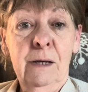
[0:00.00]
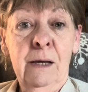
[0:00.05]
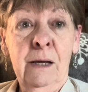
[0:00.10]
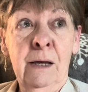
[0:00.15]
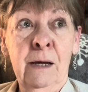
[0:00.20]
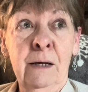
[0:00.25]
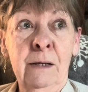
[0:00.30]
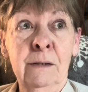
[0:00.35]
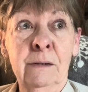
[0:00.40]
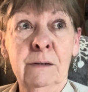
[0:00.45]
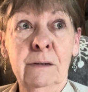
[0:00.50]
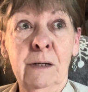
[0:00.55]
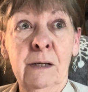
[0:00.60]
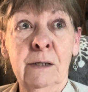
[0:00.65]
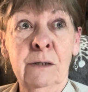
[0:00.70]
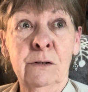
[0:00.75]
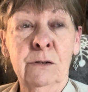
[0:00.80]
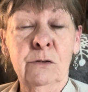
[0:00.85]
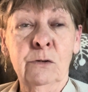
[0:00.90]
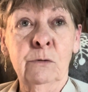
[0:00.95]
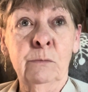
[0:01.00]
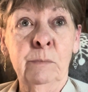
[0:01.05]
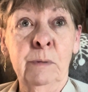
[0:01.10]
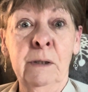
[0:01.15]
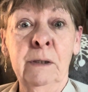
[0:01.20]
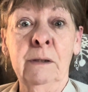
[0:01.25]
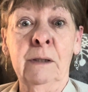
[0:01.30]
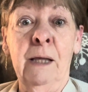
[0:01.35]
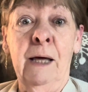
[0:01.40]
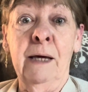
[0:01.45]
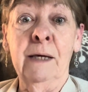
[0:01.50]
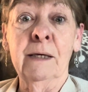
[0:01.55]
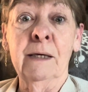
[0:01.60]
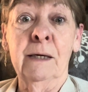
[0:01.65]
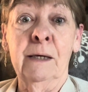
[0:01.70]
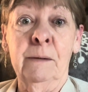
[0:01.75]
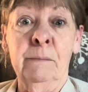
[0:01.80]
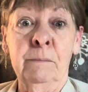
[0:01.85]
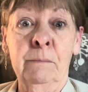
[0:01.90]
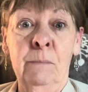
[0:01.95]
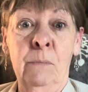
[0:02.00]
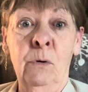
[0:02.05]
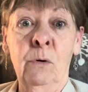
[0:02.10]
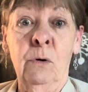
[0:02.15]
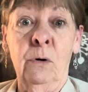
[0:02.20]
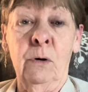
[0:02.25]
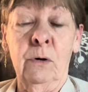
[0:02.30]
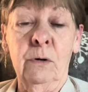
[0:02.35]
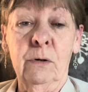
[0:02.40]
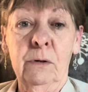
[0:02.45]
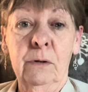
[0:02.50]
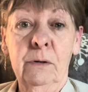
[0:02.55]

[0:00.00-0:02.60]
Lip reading: and to be like Him more,